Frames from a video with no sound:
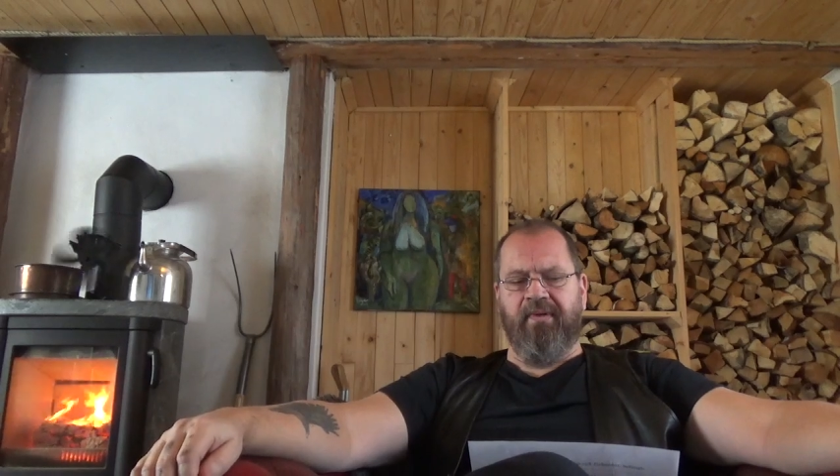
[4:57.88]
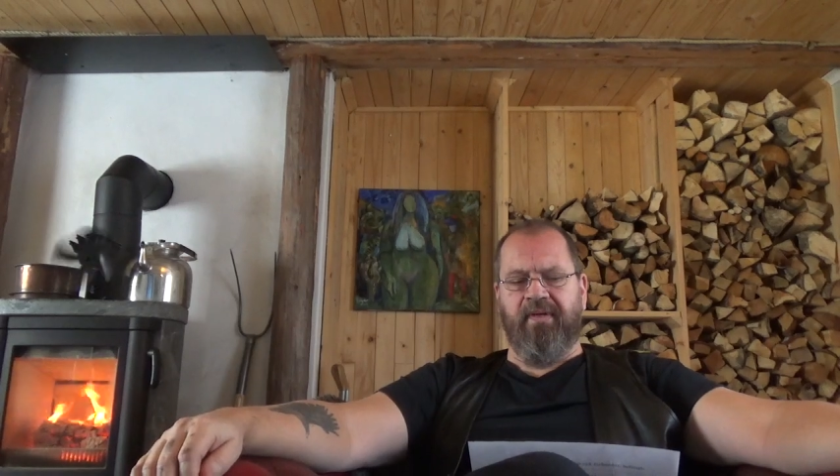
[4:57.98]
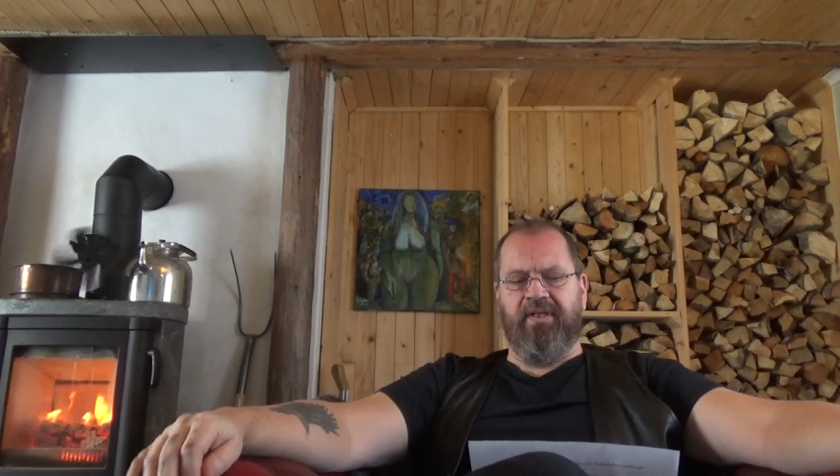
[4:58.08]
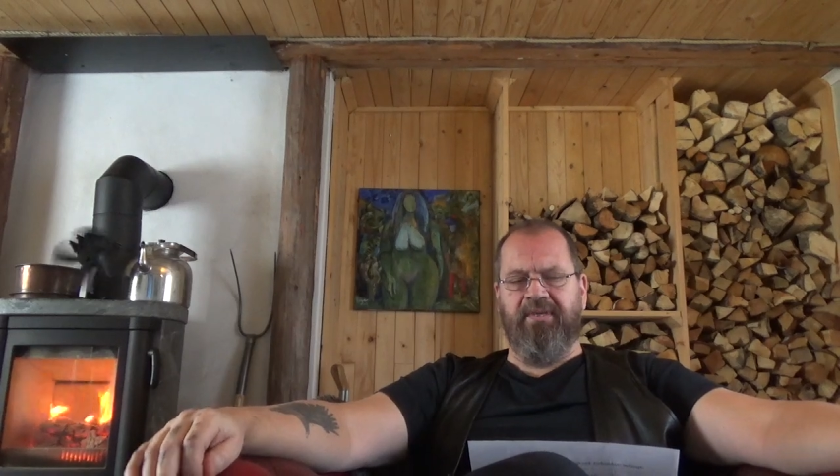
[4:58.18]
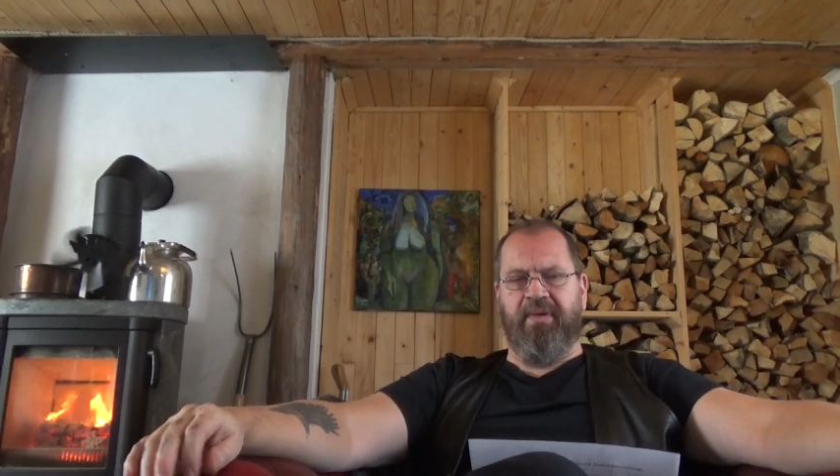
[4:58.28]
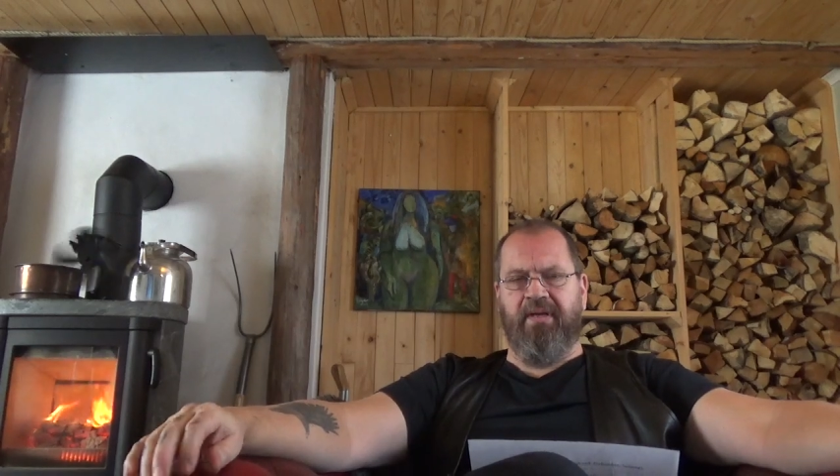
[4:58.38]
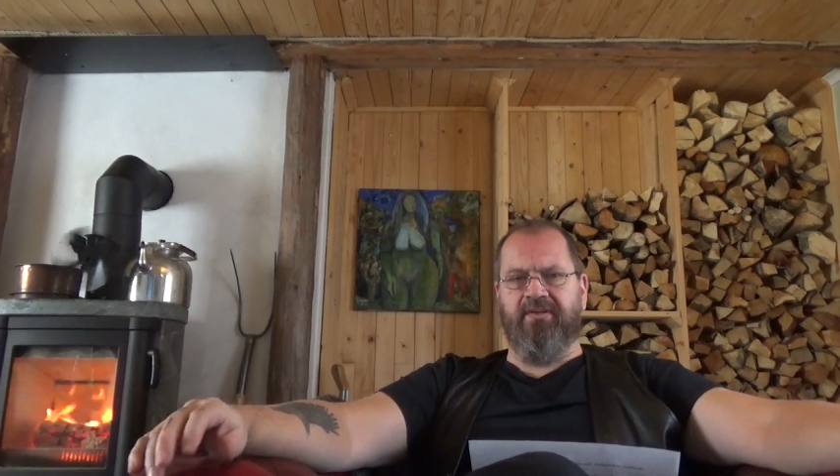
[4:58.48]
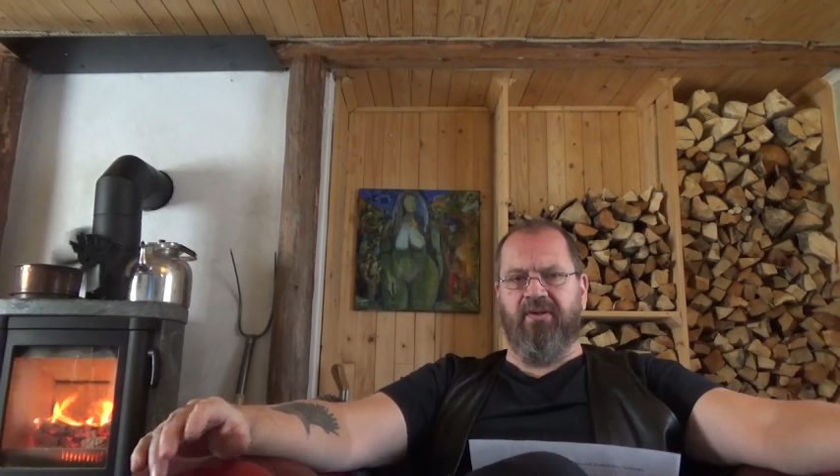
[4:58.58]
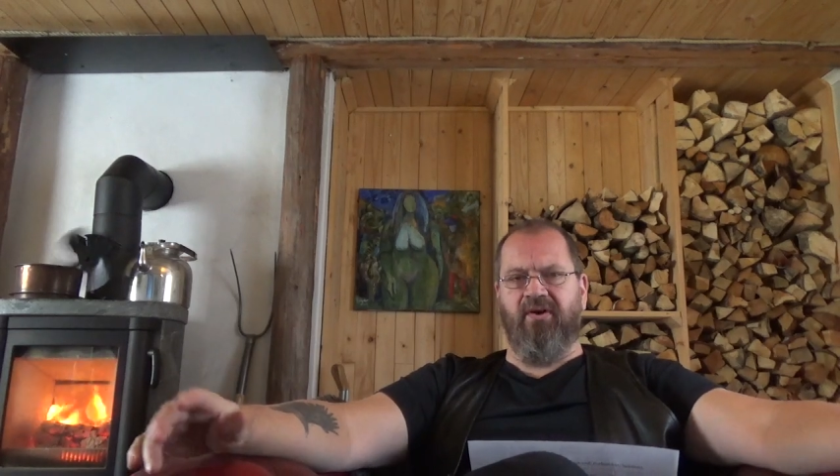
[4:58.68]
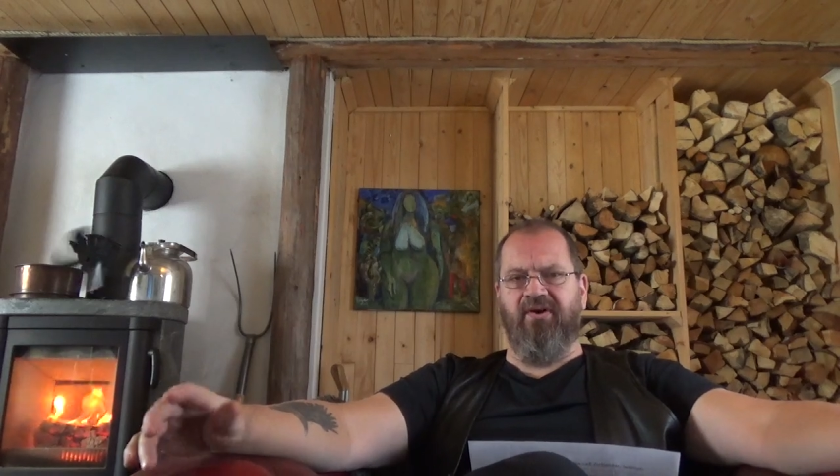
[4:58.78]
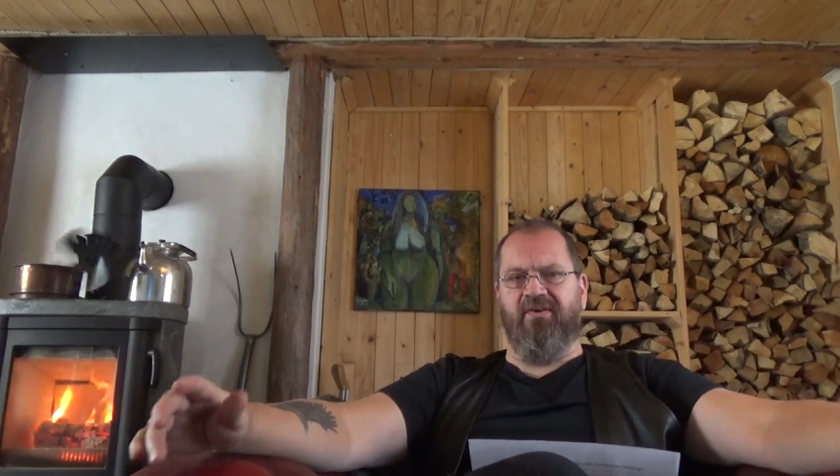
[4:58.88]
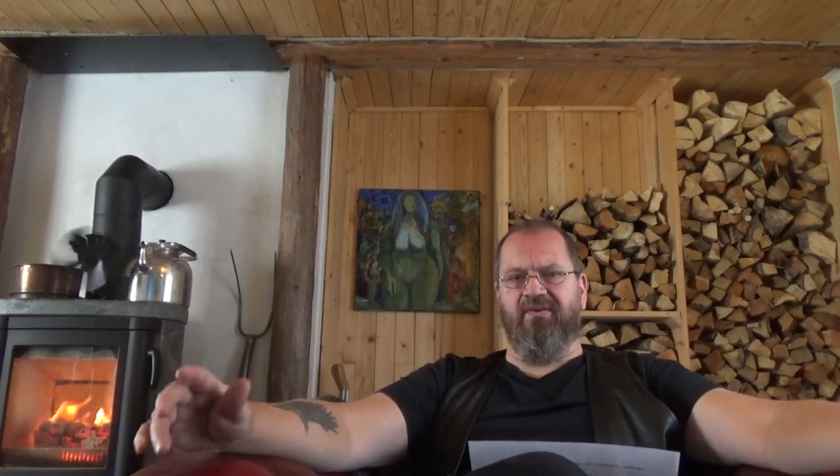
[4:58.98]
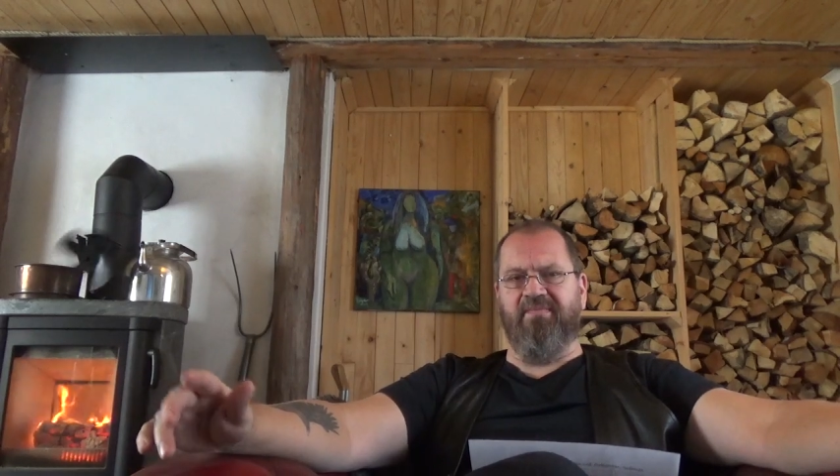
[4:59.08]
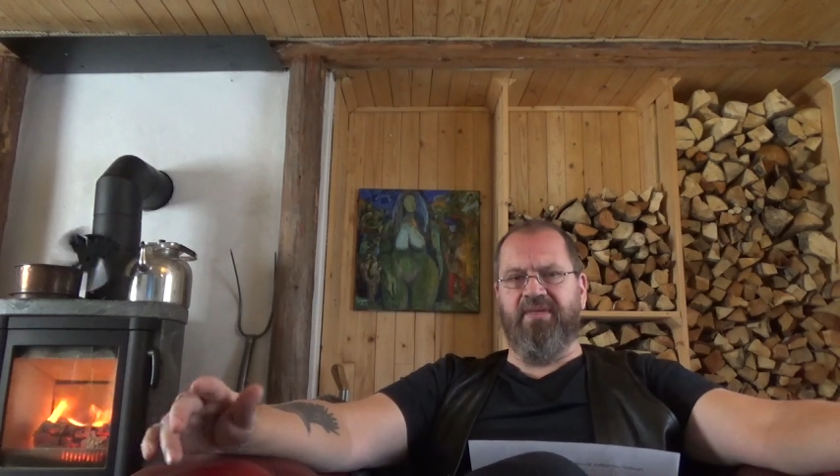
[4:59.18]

It depends a lot on